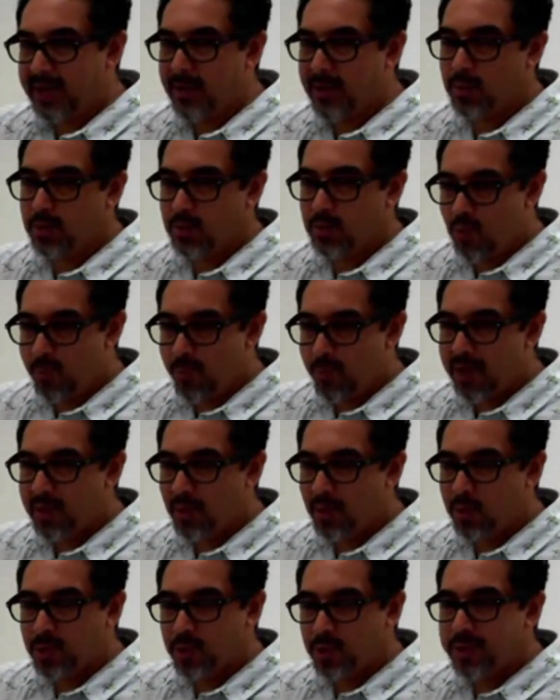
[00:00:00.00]
again,
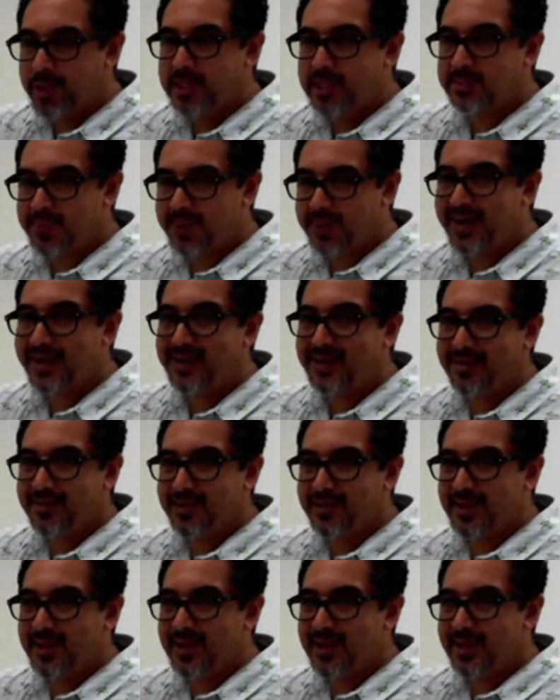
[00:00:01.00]
probably won't do this,
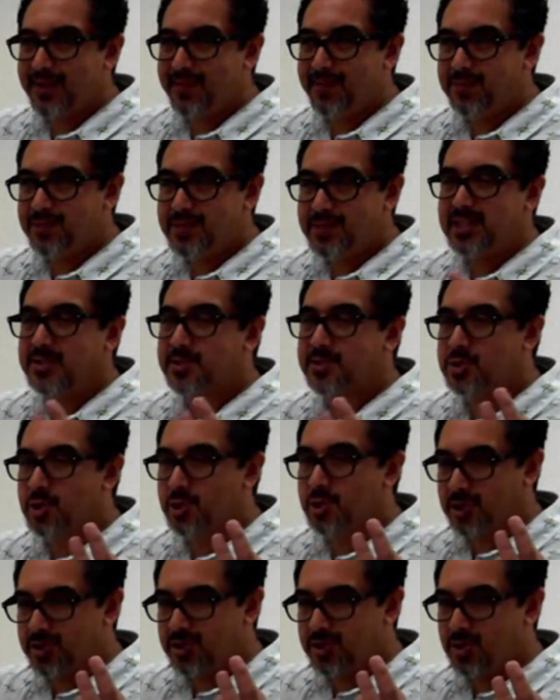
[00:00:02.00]
but
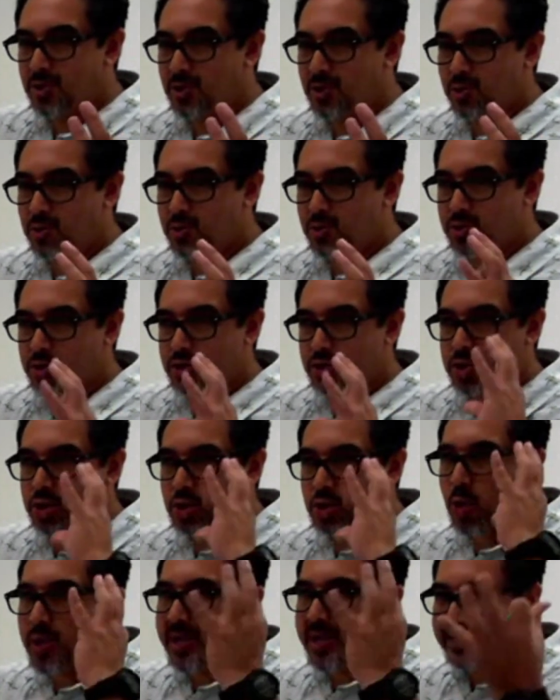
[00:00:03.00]
just to
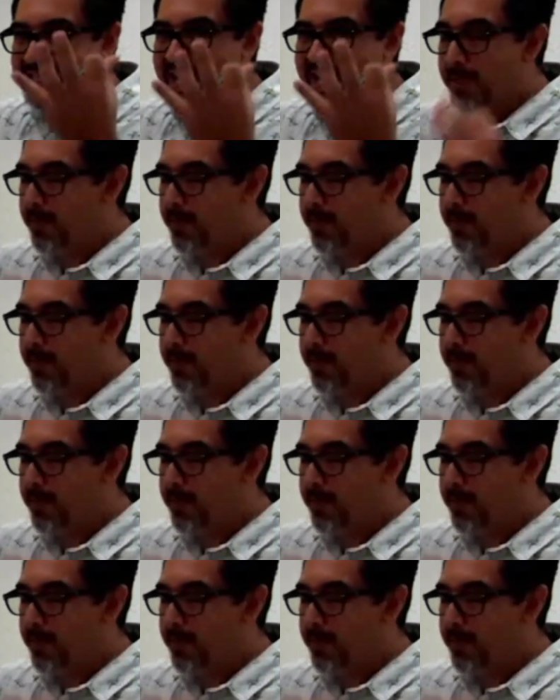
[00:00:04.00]
show an